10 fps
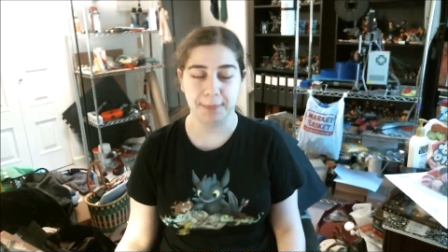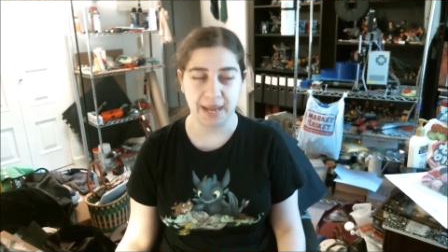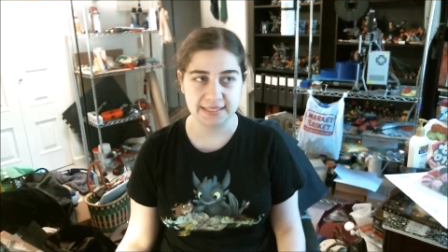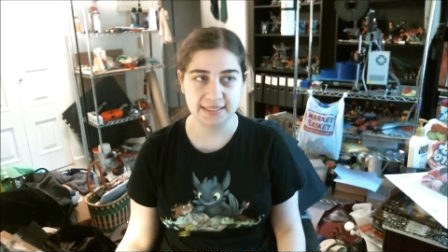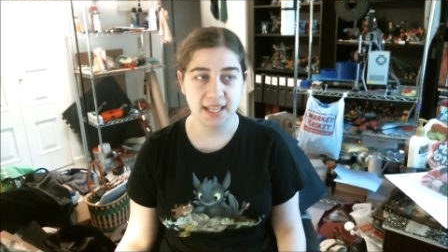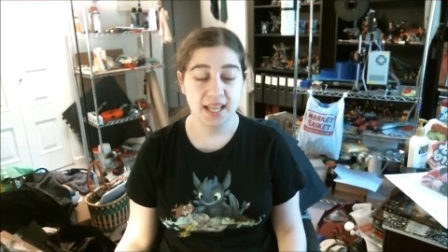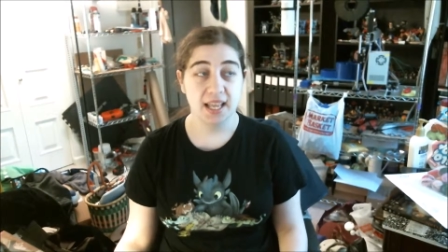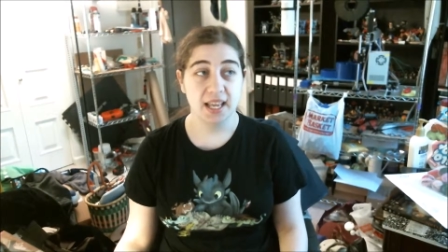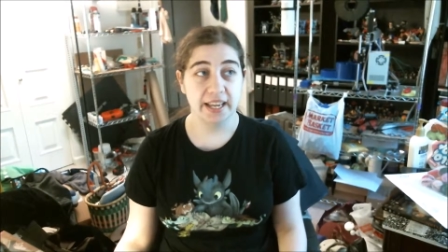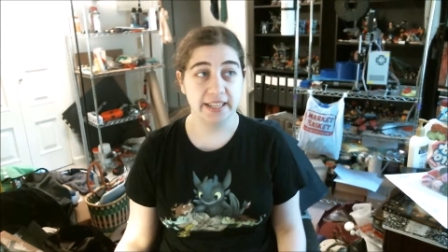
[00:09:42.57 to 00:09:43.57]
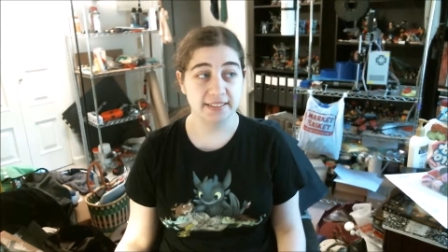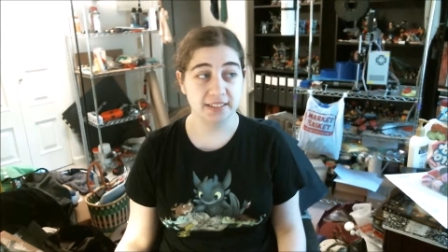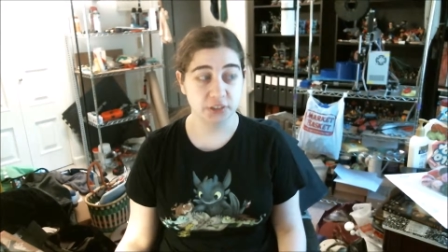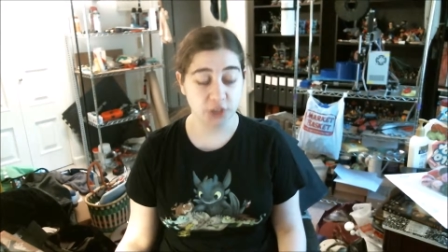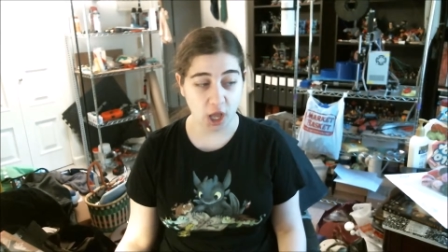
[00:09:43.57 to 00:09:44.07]
but it's
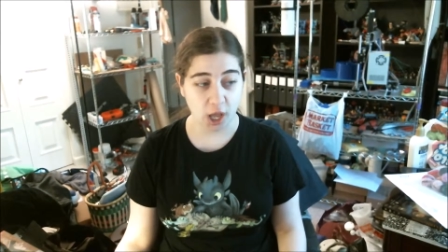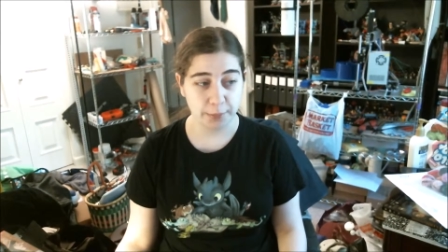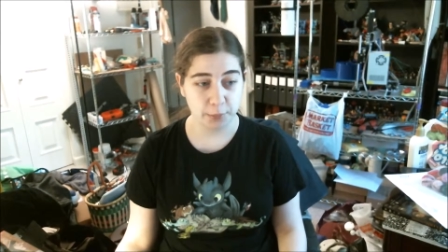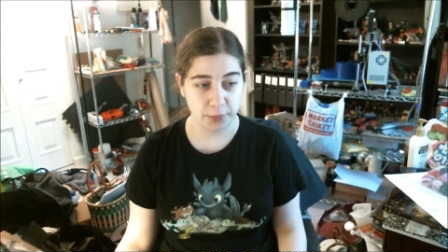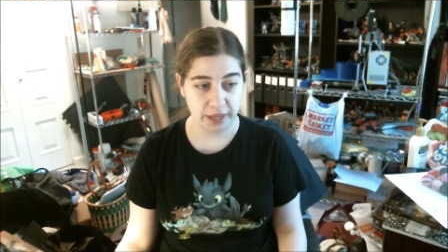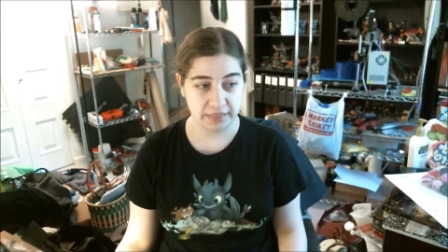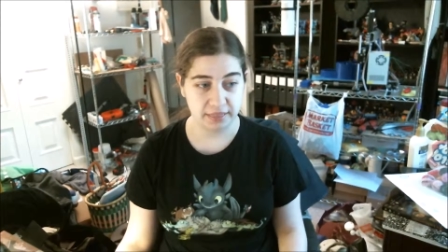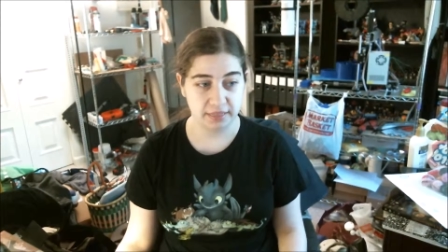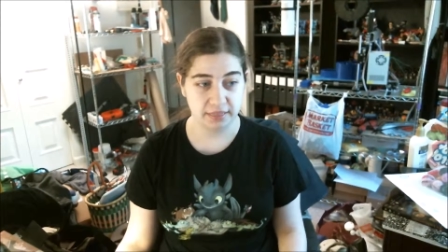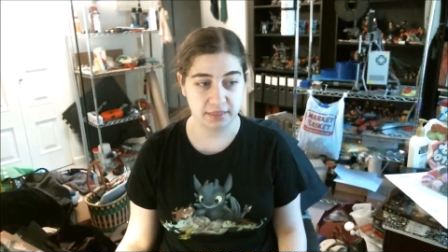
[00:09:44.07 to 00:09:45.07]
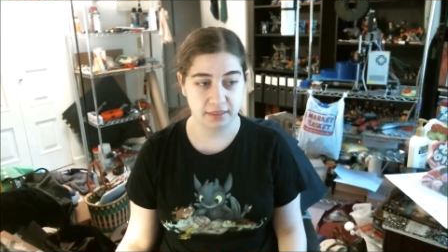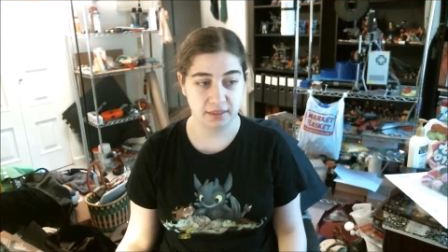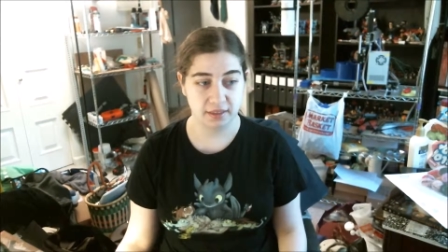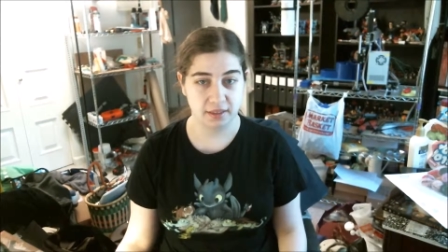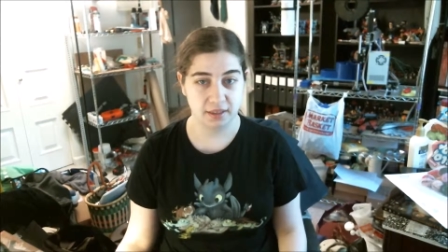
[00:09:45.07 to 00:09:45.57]
a job with,
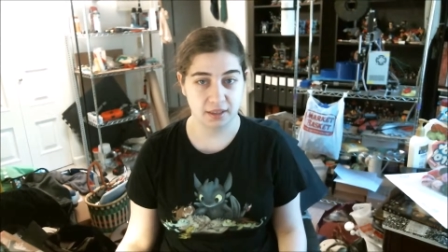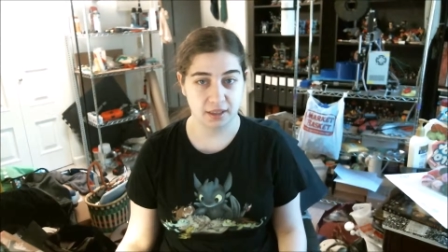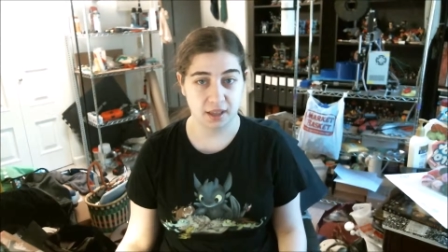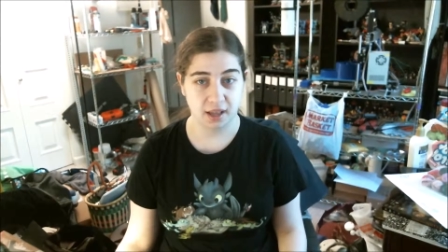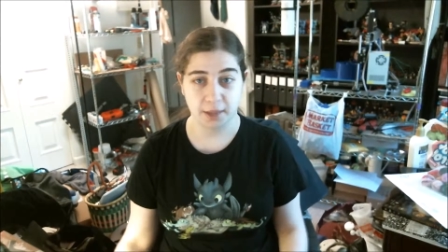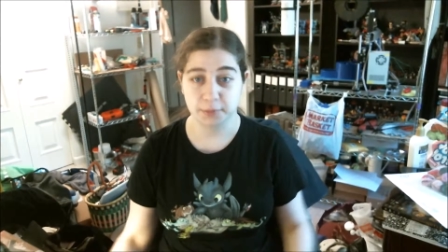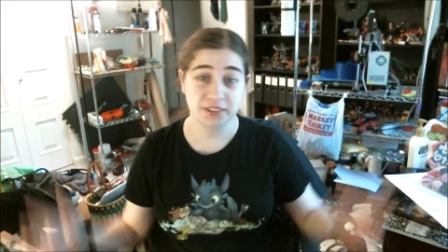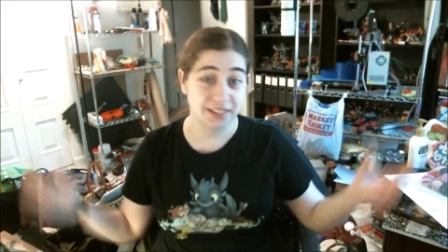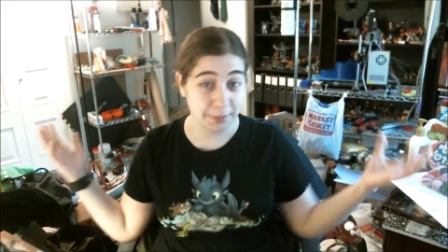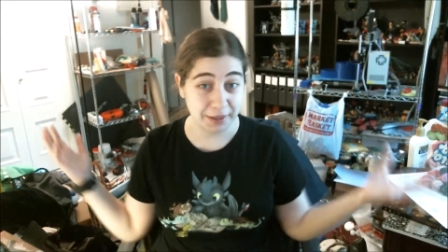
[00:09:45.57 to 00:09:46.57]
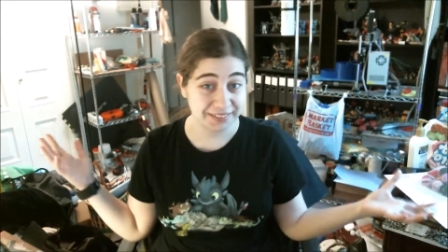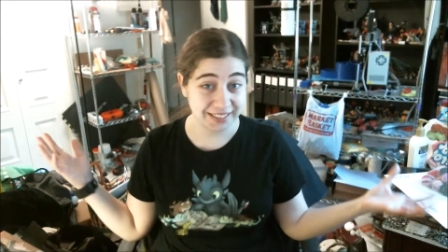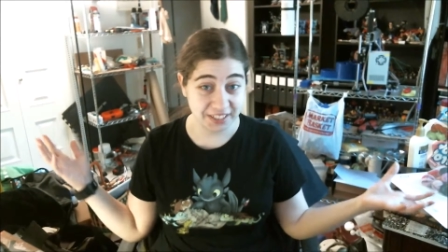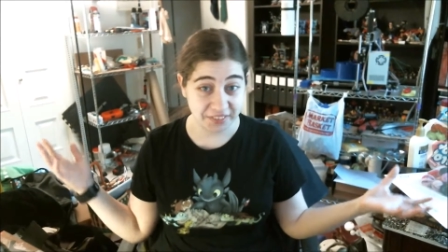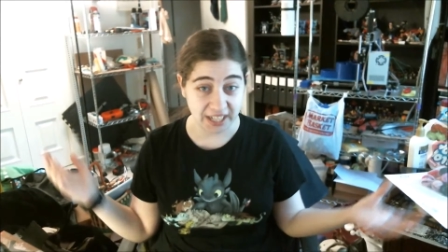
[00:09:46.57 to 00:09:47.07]
I'm just going to come out and
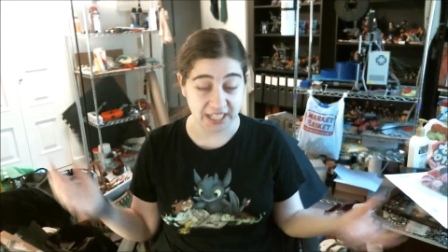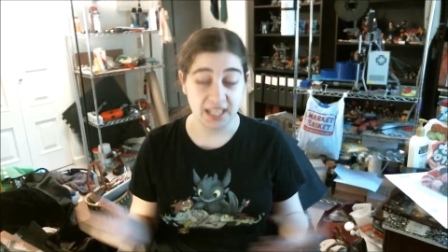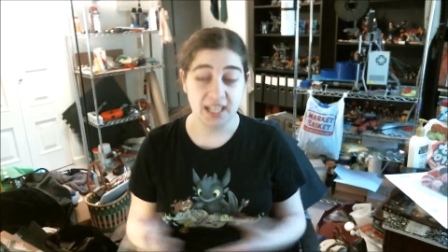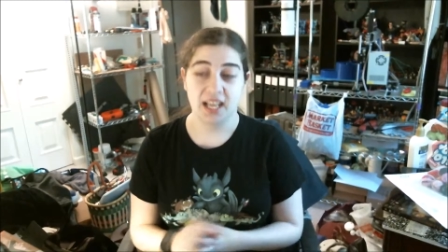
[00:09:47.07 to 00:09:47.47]
say Teavana.